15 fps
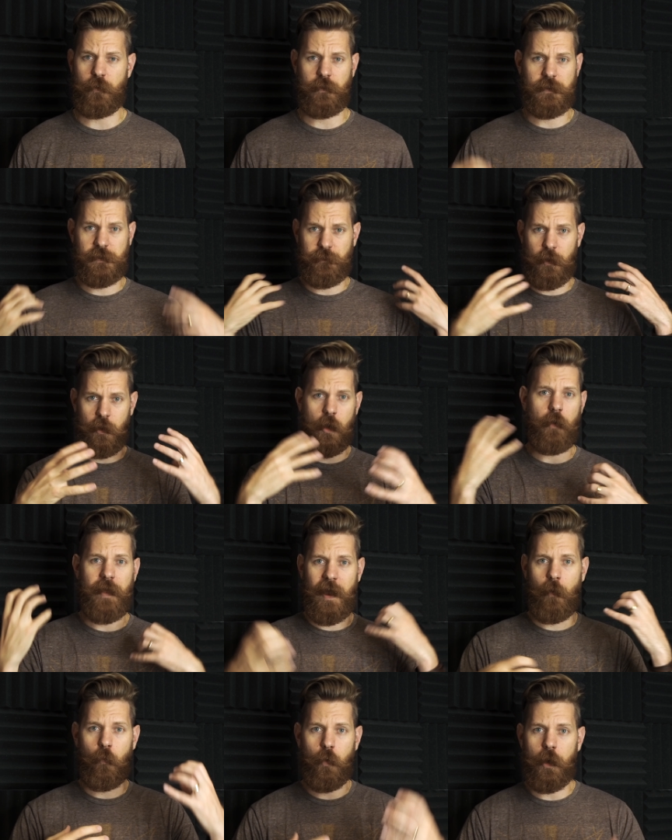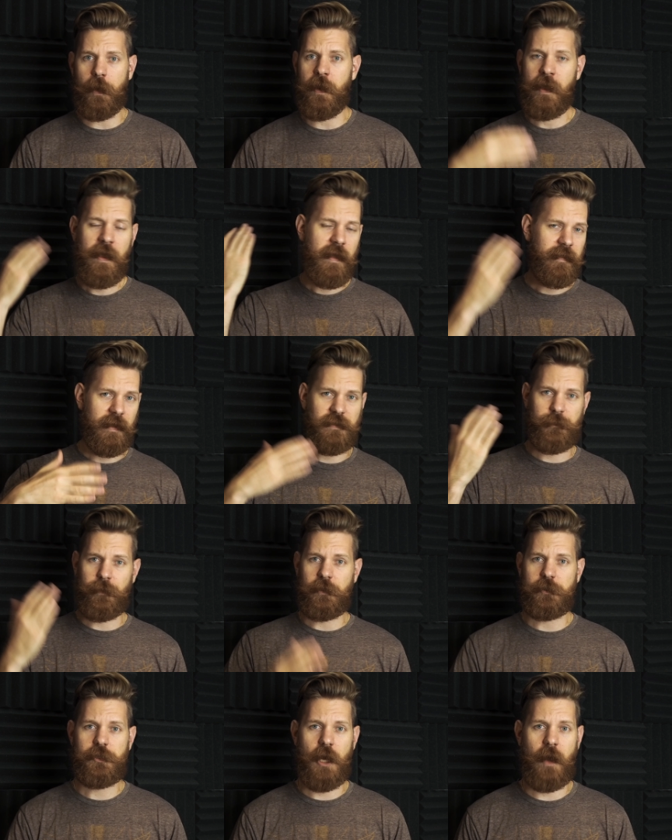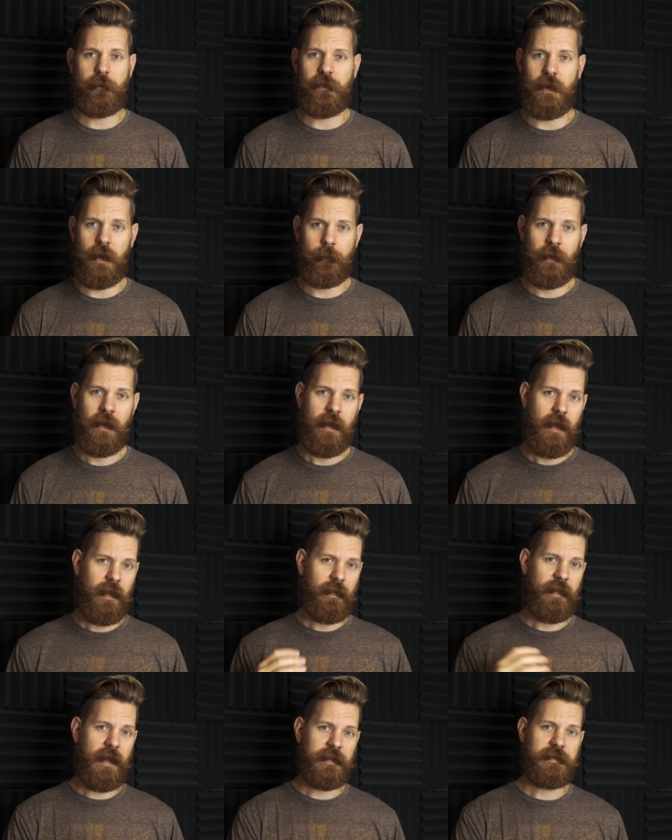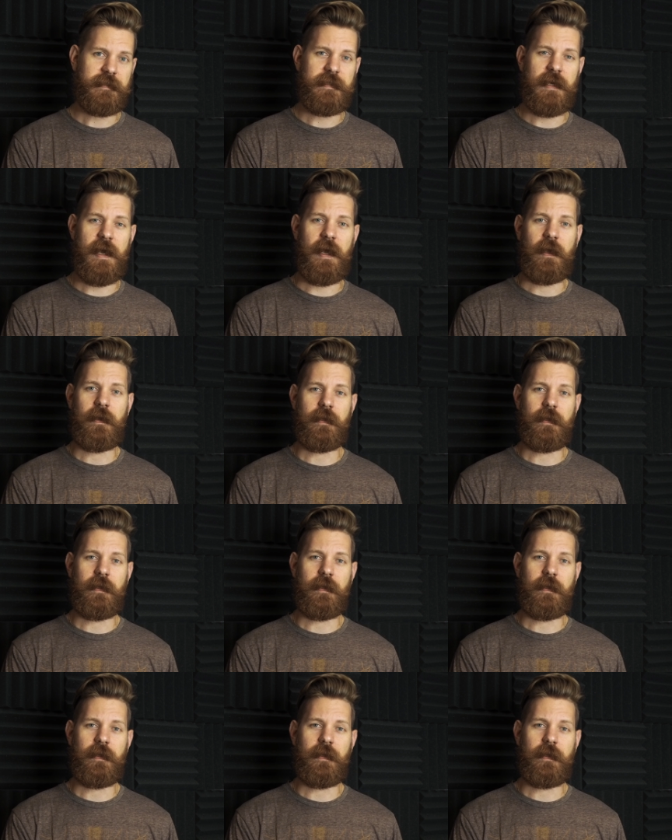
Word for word: and you smell all that wood that's been chopped up, that's that.